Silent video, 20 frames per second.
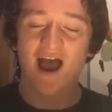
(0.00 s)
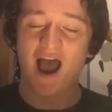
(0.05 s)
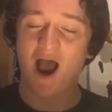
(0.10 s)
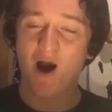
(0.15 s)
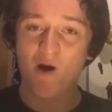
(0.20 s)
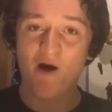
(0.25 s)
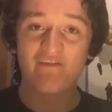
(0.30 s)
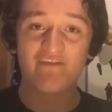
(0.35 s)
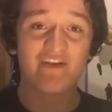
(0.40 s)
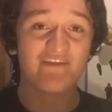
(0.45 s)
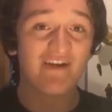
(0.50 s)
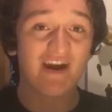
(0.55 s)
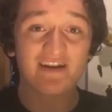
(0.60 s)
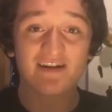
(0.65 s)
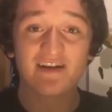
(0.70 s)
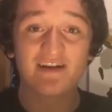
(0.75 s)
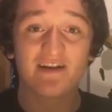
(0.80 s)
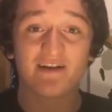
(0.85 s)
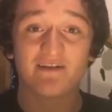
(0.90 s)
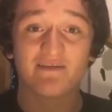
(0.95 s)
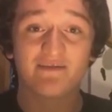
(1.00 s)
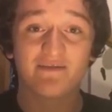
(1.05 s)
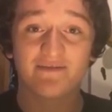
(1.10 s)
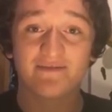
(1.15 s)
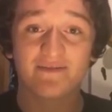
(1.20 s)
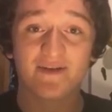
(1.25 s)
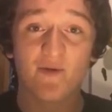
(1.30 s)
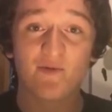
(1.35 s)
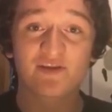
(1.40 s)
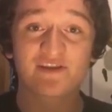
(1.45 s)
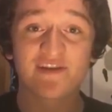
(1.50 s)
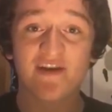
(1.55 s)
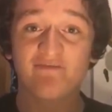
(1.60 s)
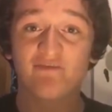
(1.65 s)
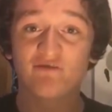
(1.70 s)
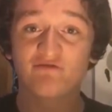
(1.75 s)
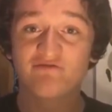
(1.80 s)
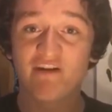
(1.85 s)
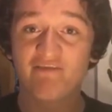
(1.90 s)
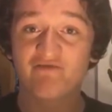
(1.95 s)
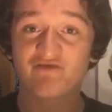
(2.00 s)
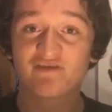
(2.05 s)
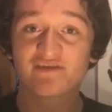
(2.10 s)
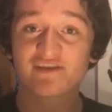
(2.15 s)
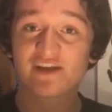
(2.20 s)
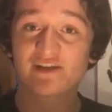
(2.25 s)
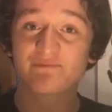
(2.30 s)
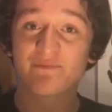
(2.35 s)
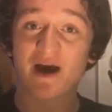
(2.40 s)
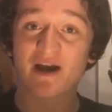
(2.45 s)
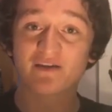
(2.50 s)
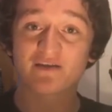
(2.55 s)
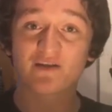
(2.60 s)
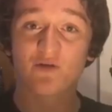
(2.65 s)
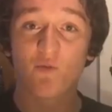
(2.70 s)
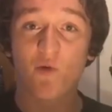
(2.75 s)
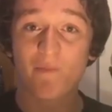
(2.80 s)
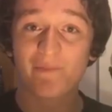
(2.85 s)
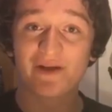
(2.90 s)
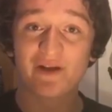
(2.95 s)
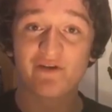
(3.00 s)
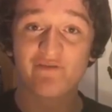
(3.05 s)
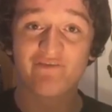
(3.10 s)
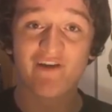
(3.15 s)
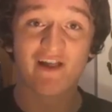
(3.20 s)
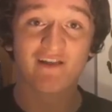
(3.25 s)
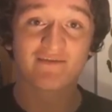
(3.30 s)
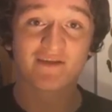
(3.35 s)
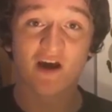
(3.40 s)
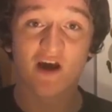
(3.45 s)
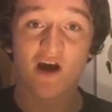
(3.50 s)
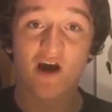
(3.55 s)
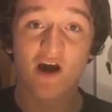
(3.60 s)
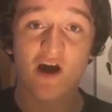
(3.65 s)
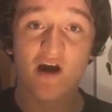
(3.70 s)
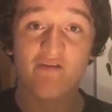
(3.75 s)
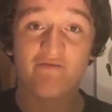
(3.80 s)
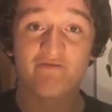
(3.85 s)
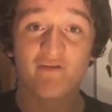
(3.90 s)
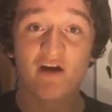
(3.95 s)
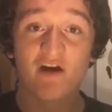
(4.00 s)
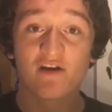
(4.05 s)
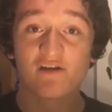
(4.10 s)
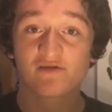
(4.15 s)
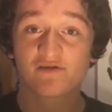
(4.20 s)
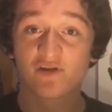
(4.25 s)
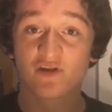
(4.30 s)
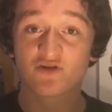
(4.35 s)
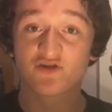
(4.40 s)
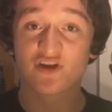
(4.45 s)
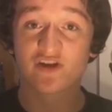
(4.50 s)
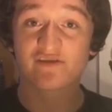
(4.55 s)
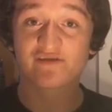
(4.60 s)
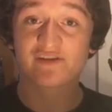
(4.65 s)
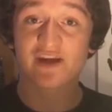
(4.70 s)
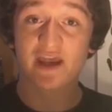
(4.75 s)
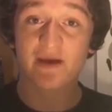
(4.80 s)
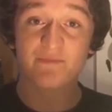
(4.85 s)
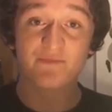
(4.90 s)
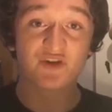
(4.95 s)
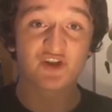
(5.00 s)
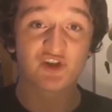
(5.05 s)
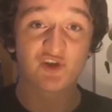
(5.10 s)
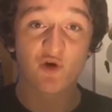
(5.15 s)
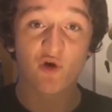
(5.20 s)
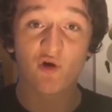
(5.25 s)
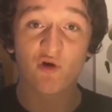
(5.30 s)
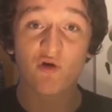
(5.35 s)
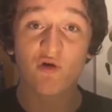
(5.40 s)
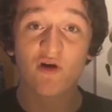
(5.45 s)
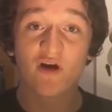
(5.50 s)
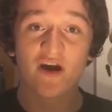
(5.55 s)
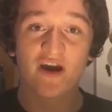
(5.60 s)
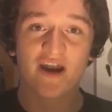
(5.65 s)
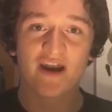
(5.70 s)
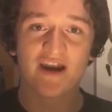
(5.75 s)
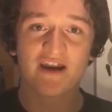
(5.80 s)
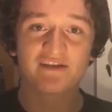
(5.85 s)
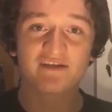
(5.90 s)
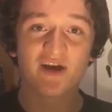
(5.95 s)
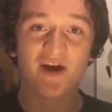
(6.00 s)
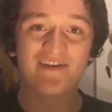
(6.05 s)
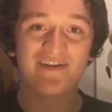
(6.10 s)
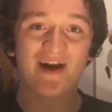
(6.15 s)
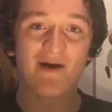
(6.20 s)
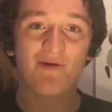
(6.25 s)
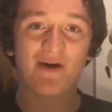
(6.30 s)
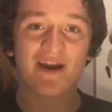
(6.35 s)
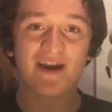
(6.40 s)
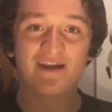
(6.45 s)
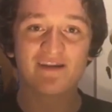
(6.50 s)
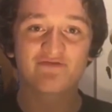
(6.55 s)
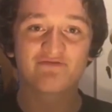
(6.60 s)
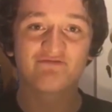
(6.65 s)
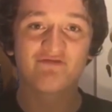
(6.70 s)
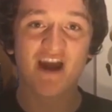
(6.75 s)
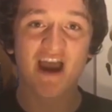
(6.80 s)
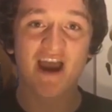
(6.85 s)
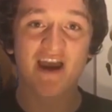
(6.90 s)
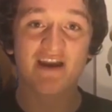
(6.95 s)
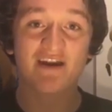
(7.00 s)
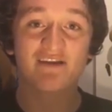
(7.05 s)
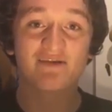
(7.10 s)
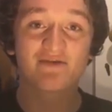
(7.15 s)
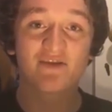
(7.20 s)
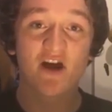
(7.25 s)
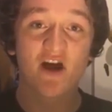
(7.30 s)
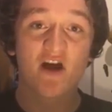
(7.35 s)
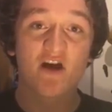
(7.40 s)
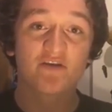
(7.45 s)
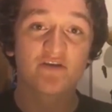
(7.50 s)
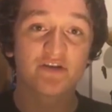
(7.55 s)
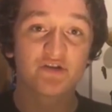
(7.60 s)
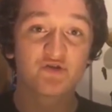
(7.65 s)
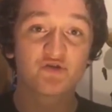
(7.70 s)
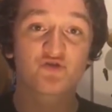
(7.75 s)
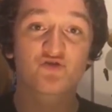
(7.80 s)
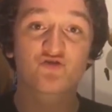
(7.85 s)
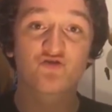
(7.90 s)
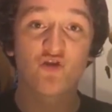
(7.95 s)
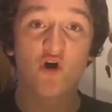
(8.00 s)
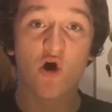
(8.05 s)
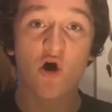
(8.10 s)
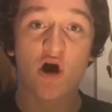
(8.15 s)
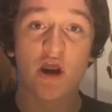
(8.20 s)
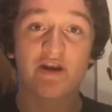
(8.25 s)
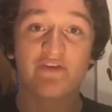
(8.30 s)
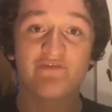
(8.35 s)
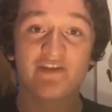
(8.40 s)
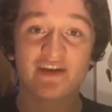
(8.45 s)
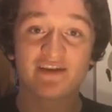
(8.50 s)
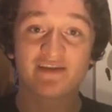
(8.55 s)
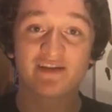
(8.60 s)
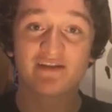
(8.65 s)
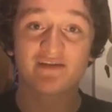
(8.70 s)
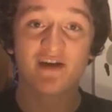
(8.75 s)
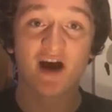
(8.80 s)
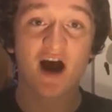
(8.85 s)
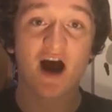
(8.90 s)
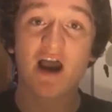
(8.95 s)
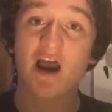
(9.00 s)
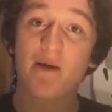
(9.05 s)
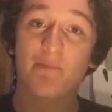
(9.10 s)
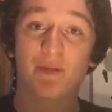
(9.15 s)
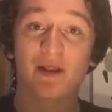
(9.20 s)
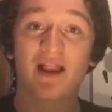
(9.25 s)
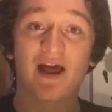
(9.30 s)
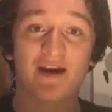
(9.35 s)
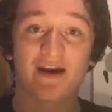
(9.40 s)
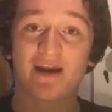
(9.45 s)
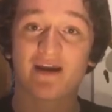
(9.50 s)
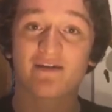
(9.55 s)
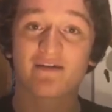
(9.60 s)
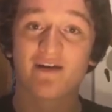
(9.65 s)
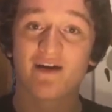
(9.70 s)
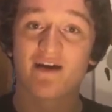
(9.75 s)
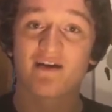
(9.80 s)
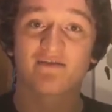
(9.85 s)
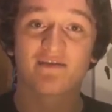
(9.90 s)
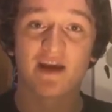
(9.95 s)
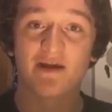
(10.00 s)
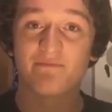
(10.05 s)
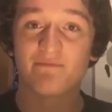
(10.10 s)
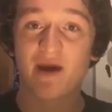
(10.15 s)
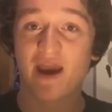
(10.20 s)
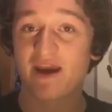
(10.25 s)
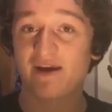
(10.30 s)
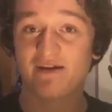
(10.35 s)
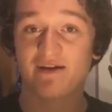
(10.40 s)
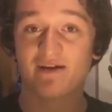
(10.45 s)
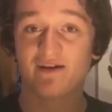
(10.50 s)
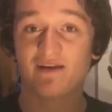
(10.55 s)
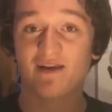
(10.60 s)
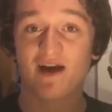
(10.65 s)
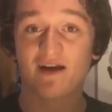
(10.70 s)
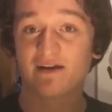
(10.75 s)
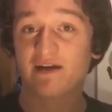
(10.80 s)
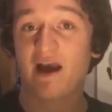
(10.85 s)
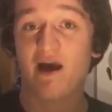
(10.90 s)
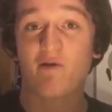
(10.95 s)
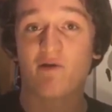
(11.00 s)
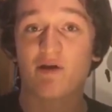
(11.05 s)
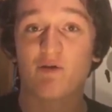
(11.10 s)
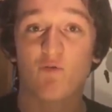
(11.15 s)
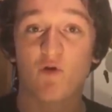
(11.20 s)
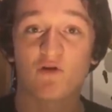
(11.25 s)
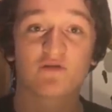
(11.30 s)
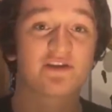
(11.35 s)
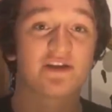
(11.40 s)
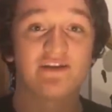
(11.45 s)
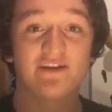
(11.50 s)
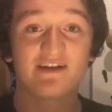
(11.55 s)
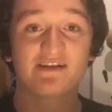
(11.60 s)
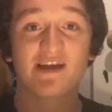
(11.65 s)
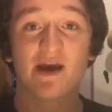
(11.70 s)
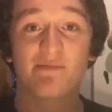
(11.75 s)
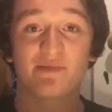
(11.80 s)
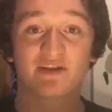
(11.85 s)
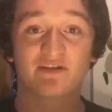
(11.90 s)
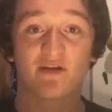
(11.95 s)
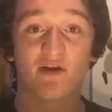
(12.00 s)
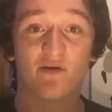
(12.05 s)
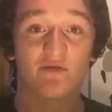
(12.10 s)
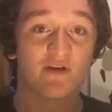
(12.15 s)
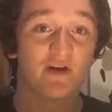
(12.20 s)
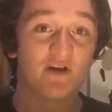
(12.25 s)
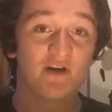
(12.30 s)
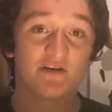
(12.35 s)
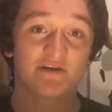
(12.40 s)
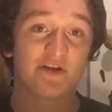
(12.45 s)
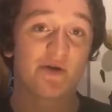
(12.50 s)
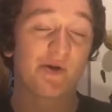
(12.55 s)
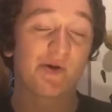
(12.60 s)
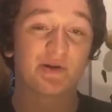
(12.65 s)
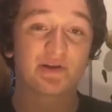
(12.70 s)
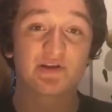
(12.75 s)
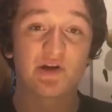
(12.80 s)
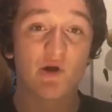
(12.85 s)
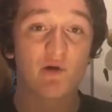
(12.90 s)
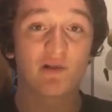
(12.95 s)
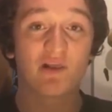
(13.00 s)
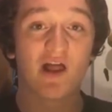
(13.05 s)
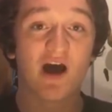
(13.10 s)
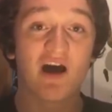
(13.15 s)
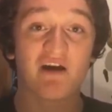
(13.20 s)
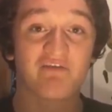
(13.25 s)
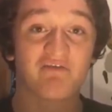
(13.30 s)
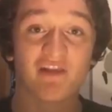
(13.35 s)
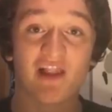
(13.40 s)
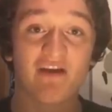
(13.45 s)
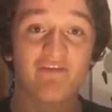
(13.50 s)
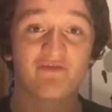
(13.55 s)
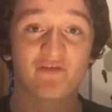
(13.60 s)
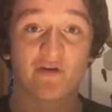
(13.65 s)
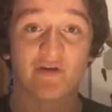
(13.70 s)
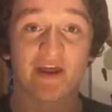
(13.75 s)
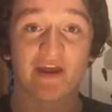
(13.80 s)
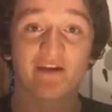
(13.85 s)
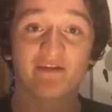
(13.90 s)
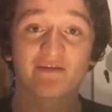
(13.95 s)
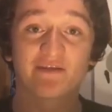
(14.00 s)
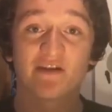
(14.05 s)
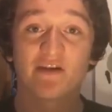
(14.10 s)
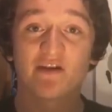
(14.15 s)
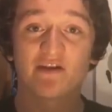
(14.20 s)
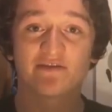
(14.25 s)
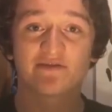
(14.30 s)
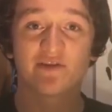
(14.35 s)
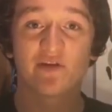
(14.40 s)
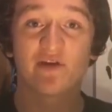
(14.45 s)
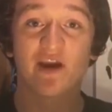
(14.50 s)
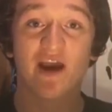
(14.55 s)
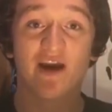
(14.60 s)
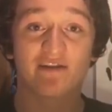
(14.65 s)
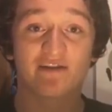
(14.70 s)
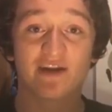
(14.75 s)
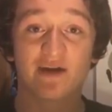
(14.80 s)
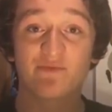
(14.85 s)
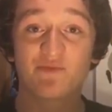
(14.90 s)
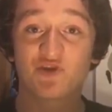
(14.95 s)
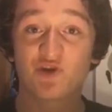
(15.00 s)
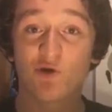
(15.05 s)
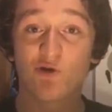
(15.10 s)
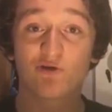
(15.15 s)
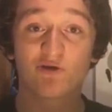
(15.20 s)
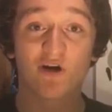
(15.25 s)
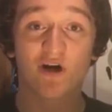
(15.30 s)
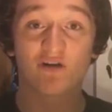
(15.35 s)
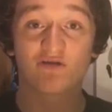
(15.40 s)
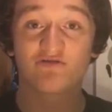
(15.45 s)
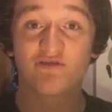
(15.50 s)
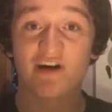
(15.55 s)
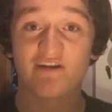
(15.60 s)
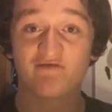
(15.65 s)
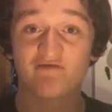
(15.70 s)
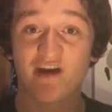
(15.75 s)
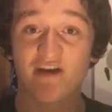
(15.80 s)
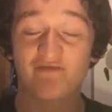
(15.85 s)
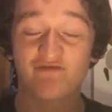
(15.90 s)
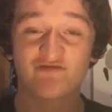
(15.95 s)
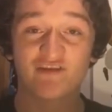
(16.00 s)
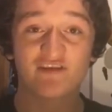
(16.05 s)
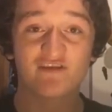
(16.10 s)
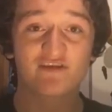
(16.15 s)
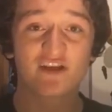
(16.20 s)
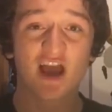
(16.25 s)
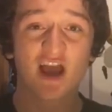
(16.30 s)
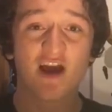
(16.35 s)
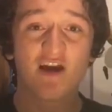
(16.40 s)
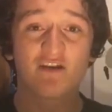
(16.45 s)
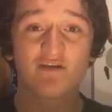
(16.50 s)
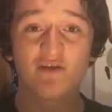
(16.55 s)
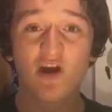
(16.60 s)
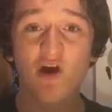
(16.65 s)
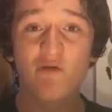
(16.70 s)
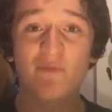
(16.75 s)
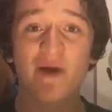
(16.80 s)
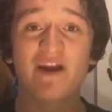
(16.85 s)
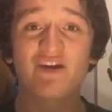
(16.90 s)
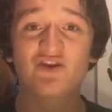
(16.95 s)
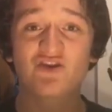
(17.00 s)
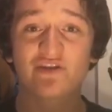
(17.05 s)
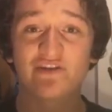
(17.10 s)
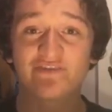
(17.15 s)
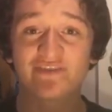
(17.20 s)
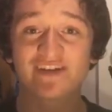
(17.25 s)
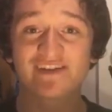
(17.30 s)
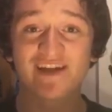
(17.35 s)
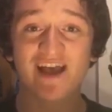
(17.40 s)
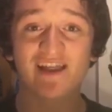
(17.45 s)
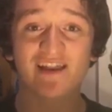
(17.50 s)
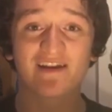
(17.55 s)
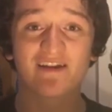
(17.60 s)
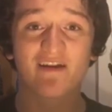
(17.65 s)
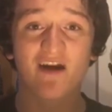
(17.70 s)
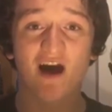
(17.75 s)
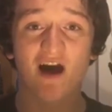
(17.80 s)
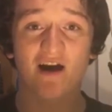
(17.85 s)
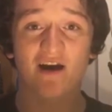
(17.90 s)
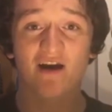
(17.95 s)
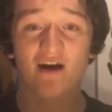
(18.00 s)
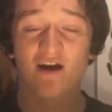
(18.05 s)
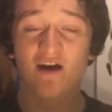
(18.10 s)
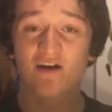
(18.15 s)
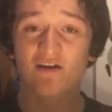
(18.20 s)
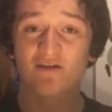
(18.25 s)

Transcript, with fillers: However, they didn't. There were several references back to the woman who fell to Earth, such as Tim Shaw, and it turned out his race destroyed this entire planet they made it like how it was in this episode, so there's no life left on it. So yeah, Tim Shaw got a great reference. No mention of the salad guy.